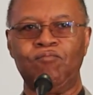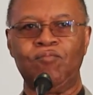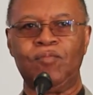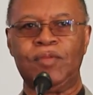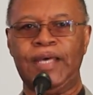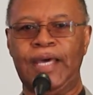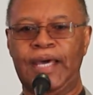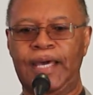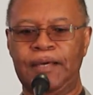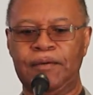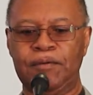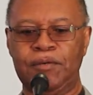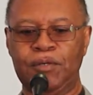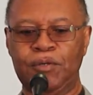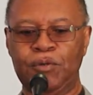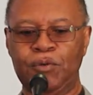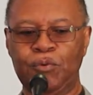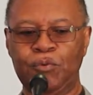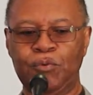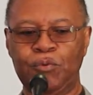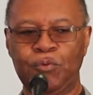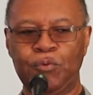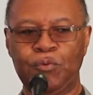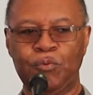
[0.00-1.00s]
that
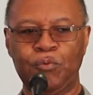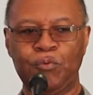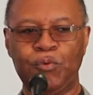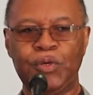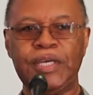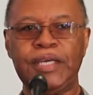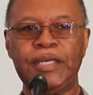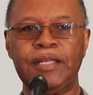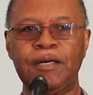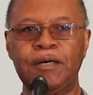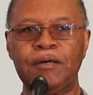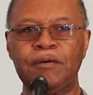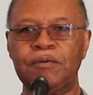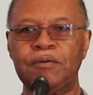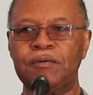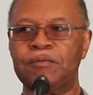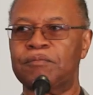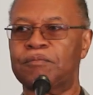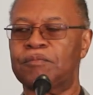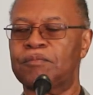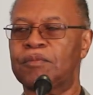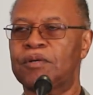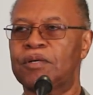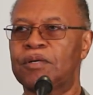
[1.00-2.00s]
we
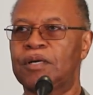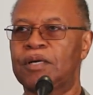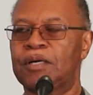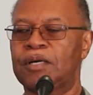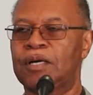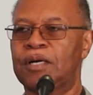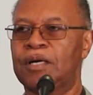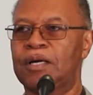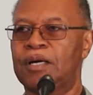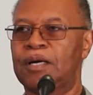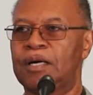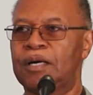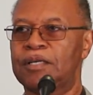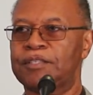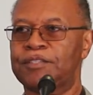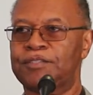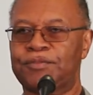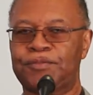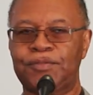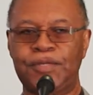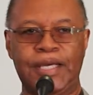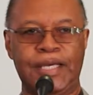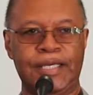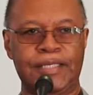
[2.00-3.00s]
don't
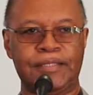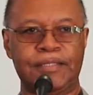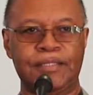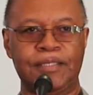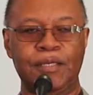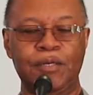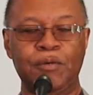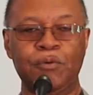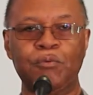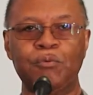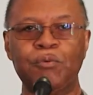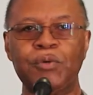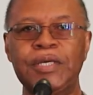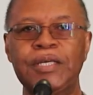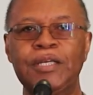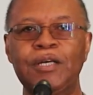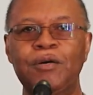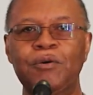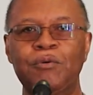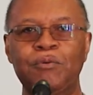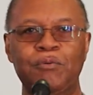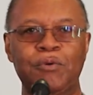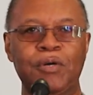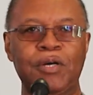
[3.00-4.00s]
stress, we
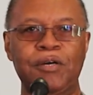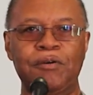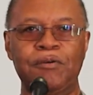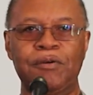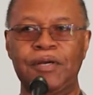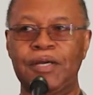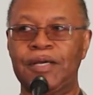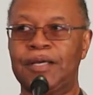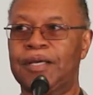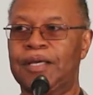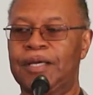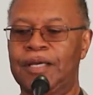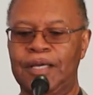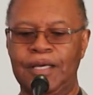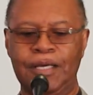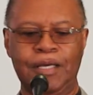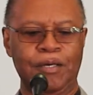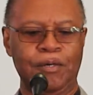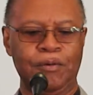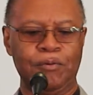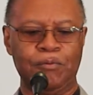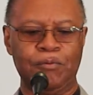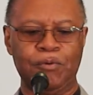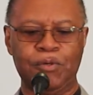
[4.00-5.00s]
don't worry,
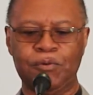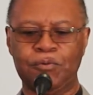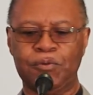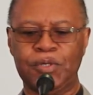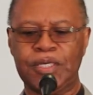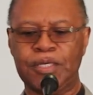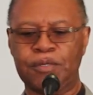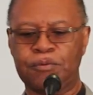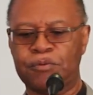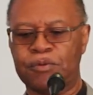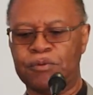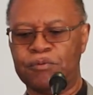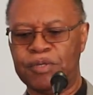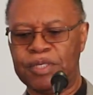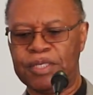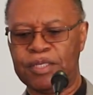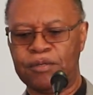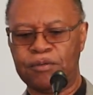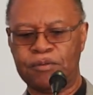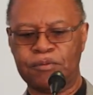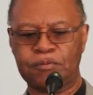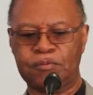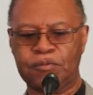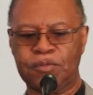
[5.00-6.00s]
we, we
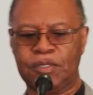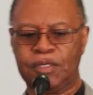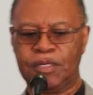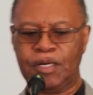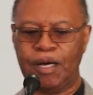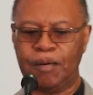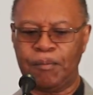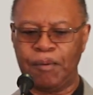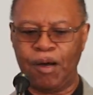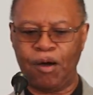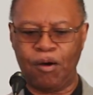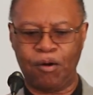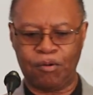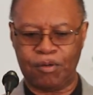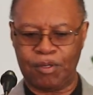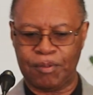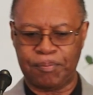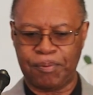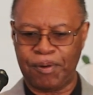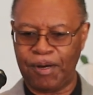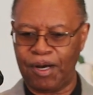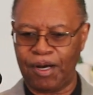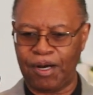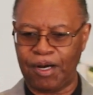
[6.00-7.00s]
don't come
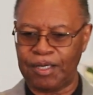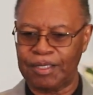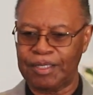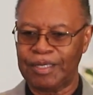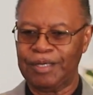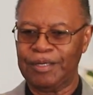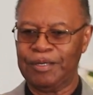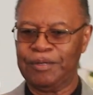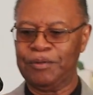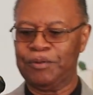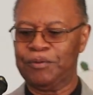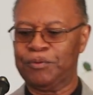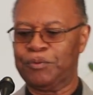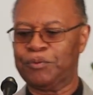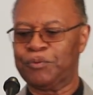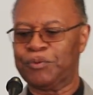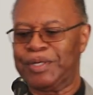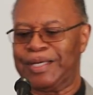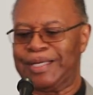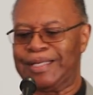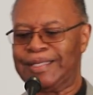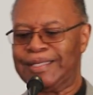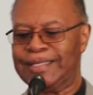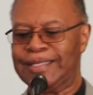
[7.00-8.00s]
all apart
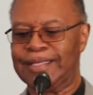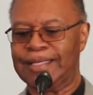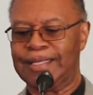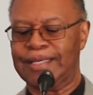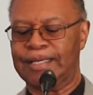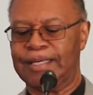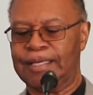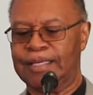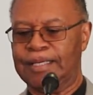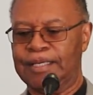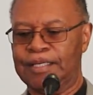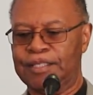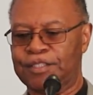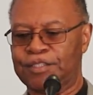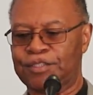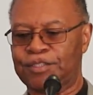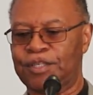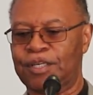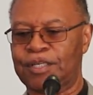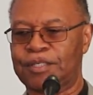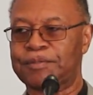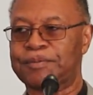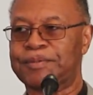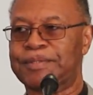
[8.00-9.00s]
when
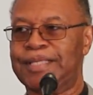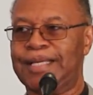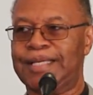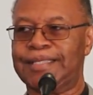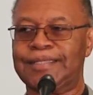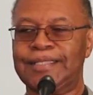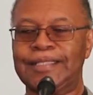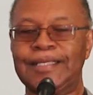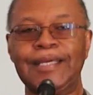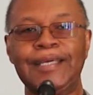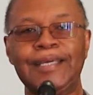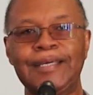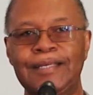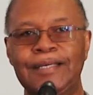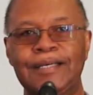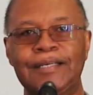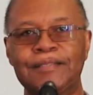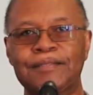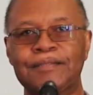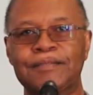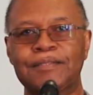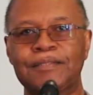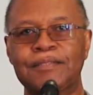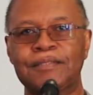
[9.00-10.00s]
circumstances hit
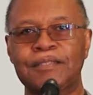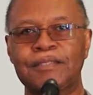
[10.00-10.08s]
us,